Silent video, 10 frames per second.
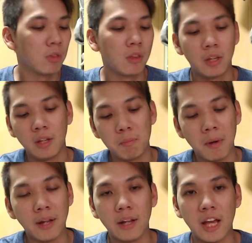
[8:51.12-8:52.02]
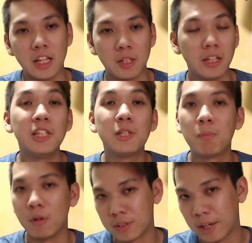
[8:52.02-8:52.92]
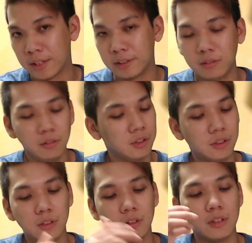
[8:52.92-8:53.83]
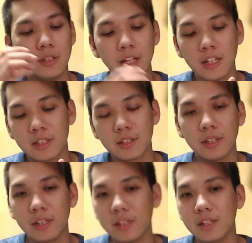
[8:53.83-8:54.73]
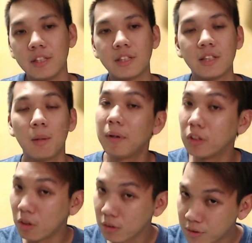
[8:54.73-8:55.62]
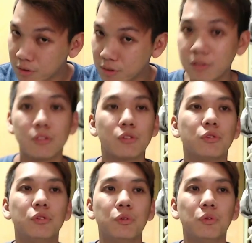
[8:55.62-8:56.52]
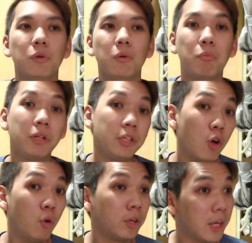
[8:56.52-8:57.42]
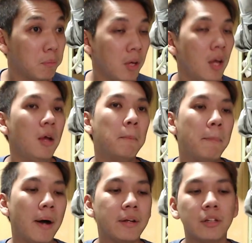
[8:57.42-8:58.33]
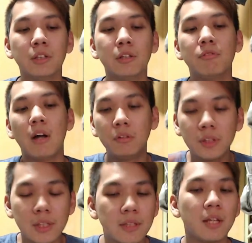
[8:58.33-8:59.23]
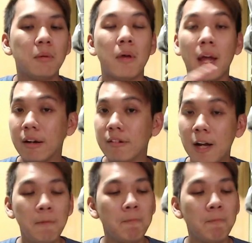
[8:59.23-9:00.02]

Okay, but as esports titles, the next is Sleeping Dogs, so pretty old game but around the same era.